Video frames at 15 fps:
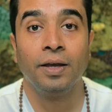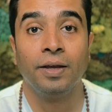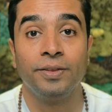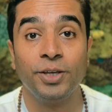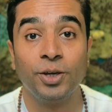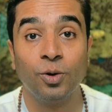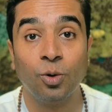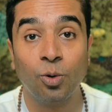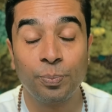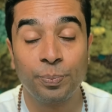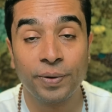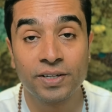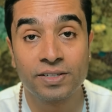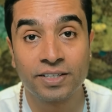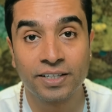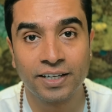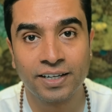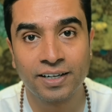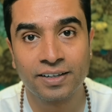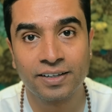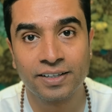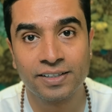The open
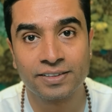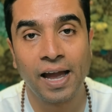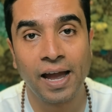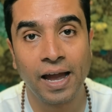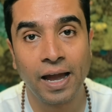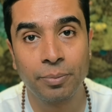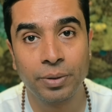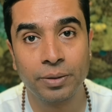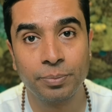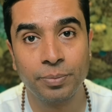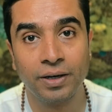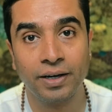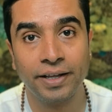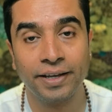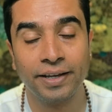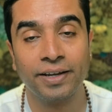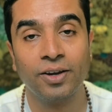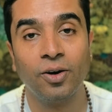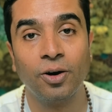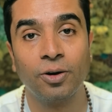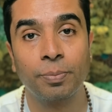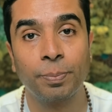secret is habit building
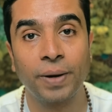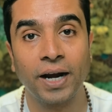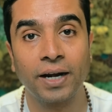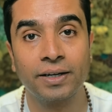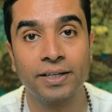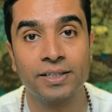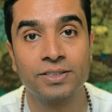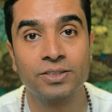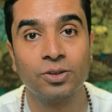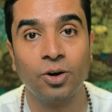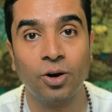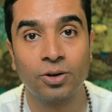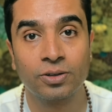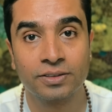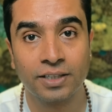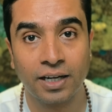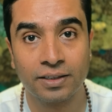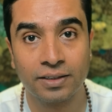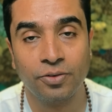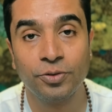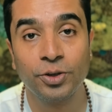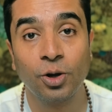or practice or
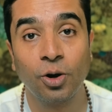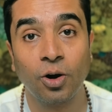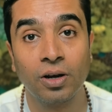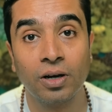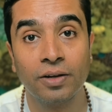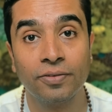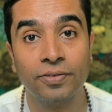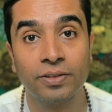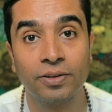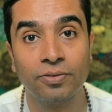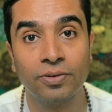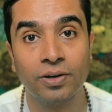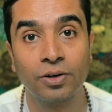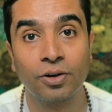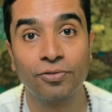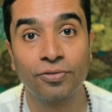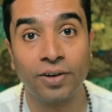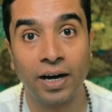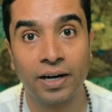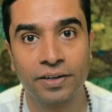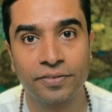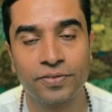sadhana. We all live in the world of
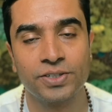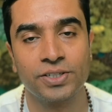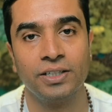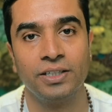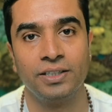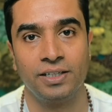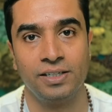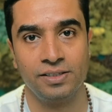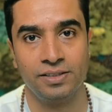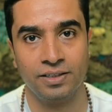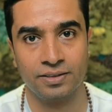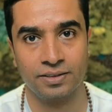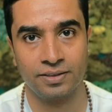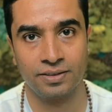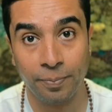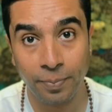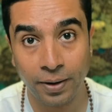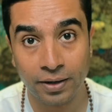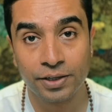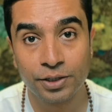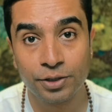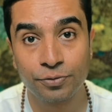artificial intelligence.
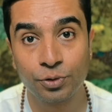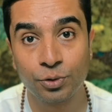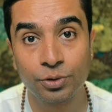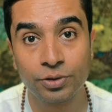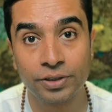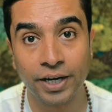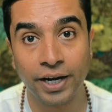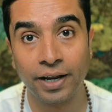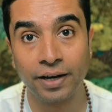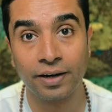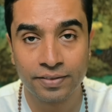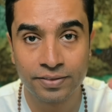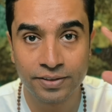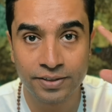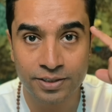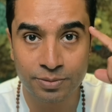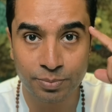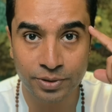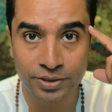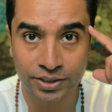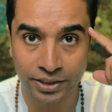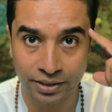But if you train this
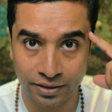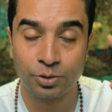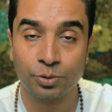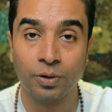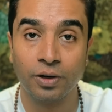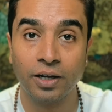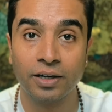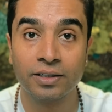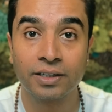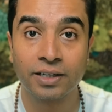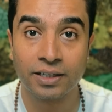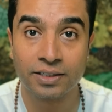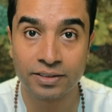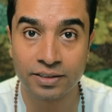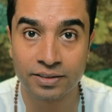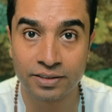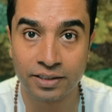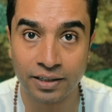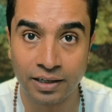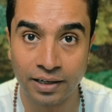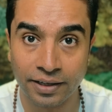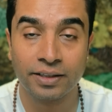machine to learn
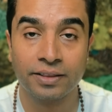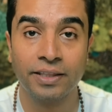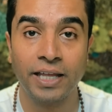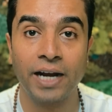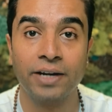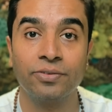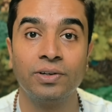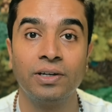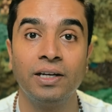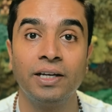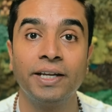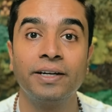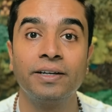consistently, that will lead